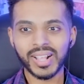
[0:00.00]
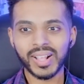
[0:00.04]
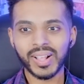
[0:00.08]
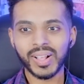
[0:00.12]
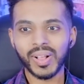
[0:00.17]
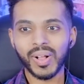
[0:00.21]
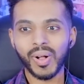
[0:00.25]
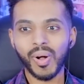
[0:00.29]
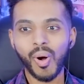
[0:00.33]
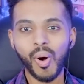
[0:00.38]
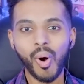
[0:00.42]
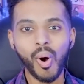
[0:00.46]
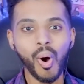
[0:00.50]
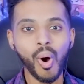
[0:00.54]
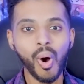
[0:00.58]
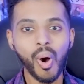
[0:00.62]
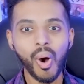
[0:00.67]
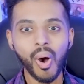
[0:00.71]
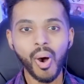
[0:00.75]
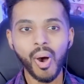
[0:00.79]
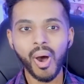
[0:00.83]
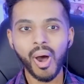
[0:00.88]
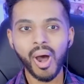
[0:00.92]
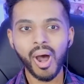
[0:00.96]

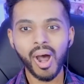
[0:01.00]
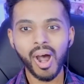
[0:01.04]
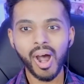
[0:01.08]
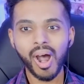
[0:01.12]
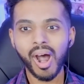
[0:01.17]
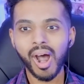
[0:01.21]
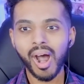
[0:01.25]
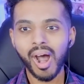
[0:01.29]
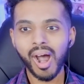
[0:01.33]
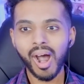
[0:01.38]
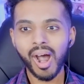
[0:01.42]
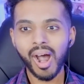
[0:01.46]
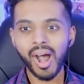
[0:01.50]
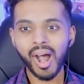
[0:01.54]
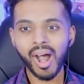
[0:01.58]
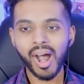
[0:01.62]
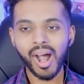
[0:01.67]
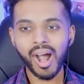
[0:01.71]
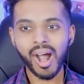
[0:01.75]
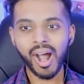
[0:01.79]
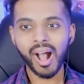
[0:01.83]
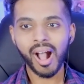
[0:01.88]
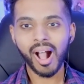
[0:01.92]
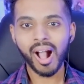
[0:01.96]

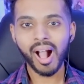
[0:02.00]
(not speaking)